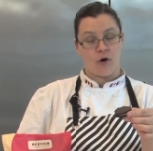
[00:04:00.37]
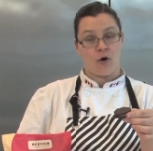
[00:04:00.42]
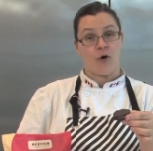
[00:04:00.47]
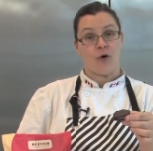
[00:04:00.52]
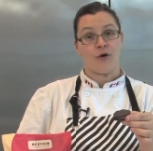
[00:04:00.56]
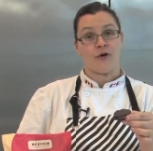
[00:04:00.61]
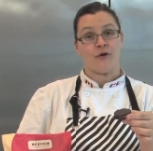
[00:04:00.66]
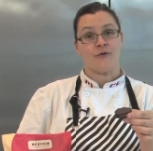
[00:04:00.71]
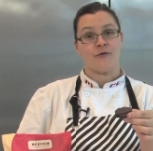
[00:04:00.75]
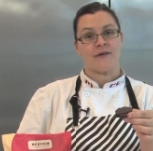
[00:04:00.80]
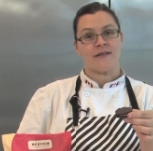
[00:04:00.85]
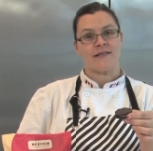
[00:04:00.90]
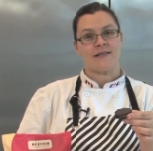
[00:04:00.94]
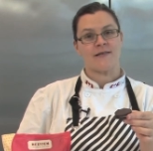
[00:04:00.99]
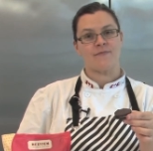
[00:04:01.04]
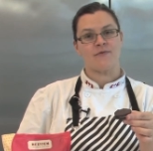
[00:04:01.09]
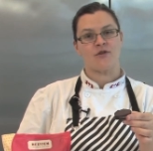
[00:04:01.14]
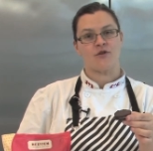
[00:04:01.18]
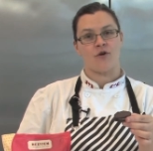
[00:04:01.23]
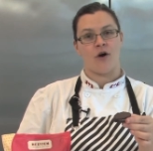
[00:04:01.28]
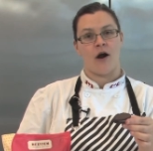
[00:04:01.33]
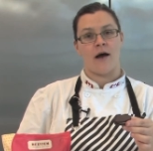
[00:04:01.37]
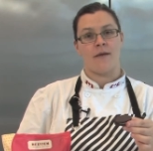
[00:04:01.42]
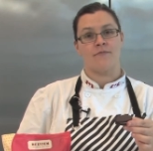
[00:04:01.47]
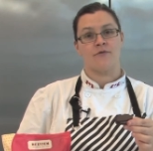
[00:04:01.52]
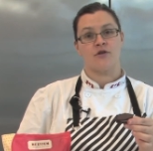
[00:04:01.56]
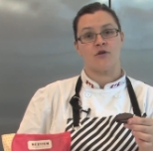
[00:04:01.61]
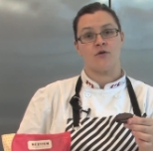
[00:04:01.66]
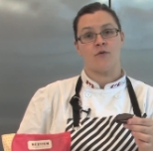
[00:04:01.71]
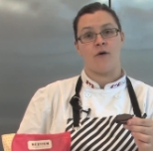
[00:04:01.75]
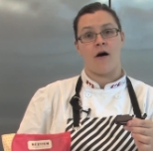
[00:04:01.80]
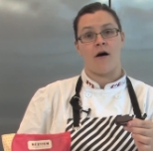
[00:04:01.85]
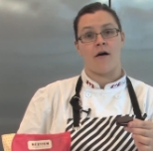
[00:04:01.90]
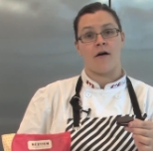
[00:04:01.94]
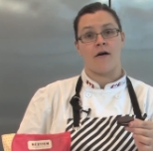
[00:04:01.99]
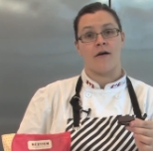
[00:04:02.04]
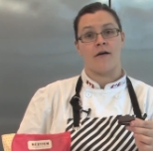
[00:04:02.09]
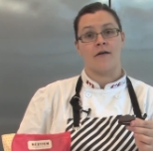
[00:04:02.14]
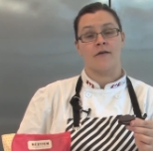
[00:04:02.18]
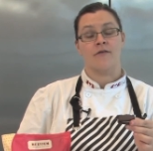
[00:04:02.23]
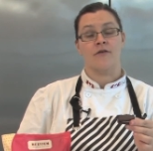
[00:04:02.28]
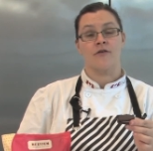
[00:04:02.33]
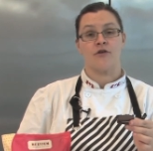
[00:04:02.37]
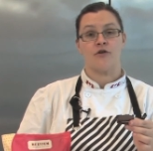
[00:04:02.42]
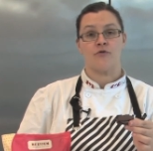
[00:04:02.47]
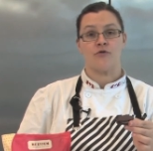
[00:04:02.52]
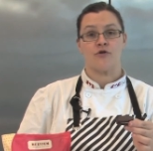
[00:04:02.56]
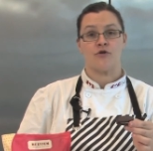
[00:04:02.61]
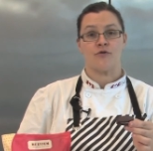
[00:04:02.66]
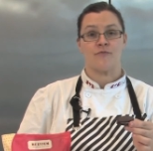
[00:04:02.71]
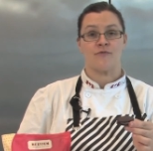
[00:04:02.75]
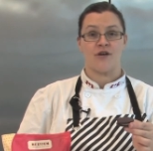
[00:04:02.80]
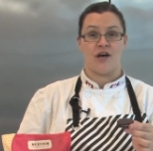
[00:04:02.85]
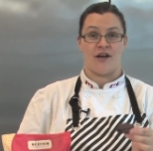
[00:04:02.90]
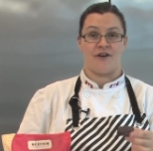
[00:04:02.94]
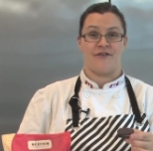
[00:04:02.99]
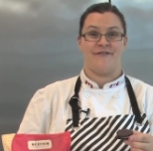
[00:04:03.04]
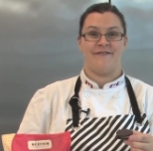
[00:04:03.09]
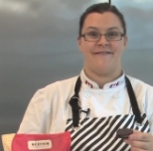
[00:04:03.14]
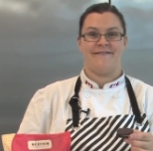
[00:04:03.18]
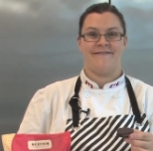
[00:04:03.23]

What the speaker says: Or you can subscribe to our YouTube channel.